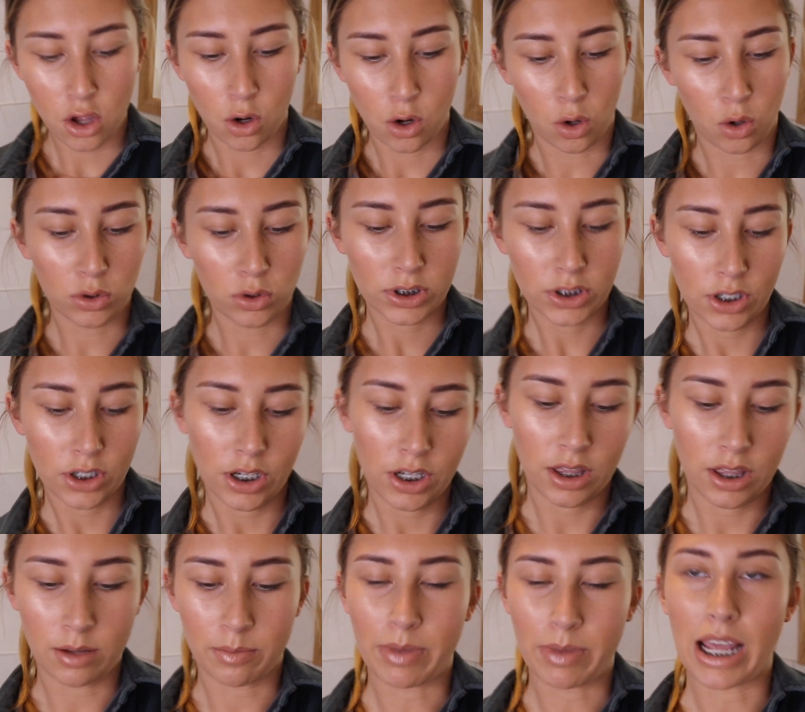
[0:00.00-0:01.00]
Also
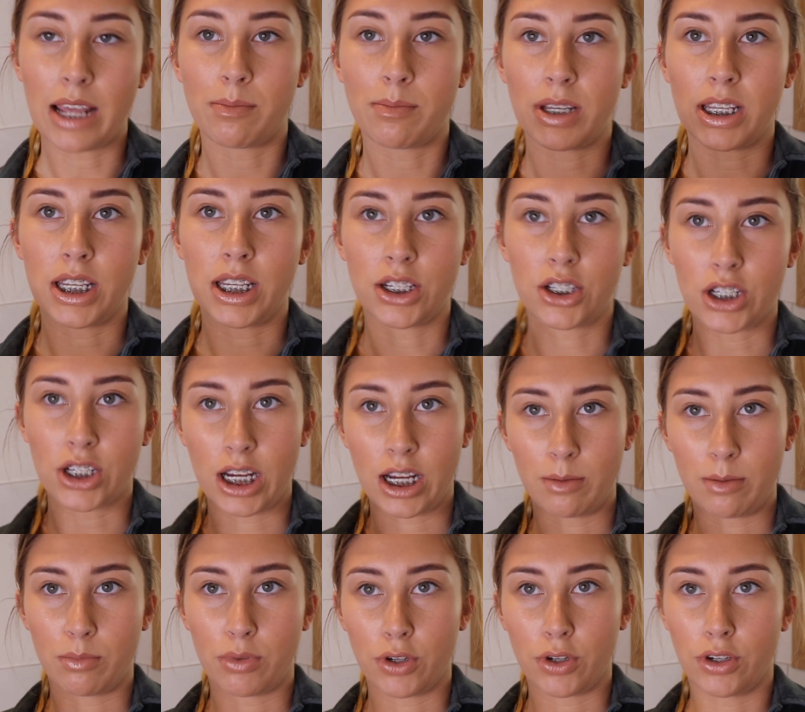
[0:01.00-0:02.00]
the baby
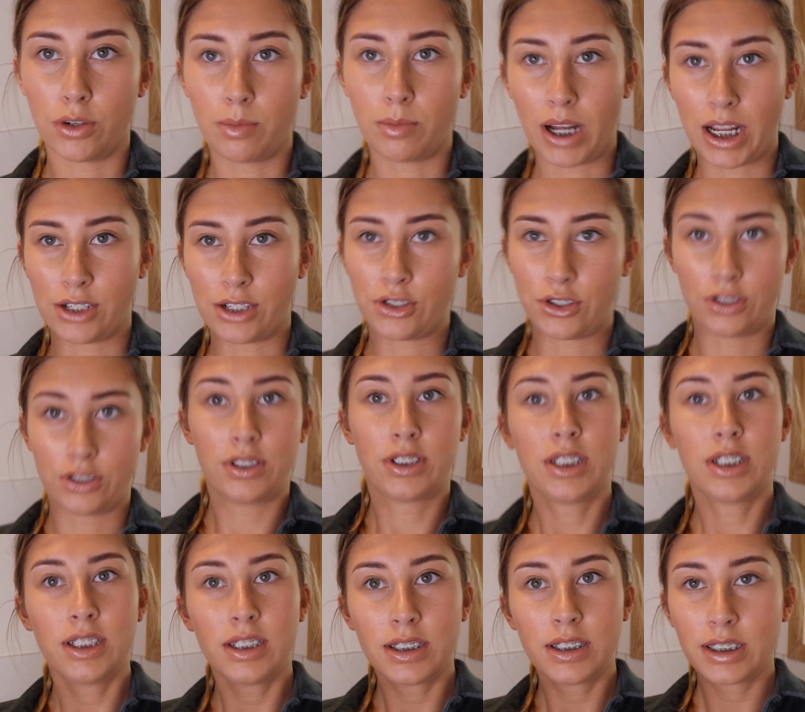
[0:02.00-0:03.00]
shampoo by
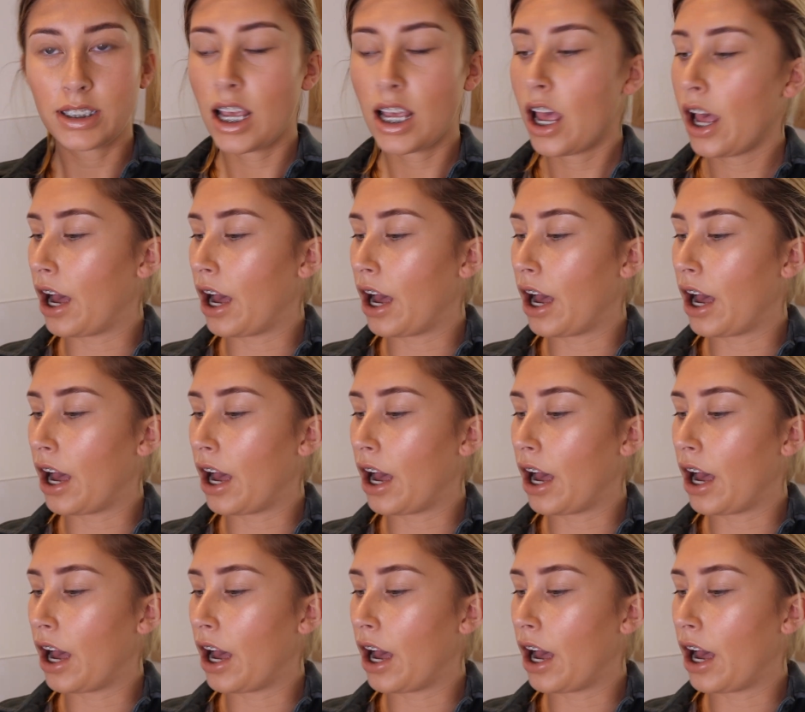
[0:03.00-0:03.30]
Johnson's.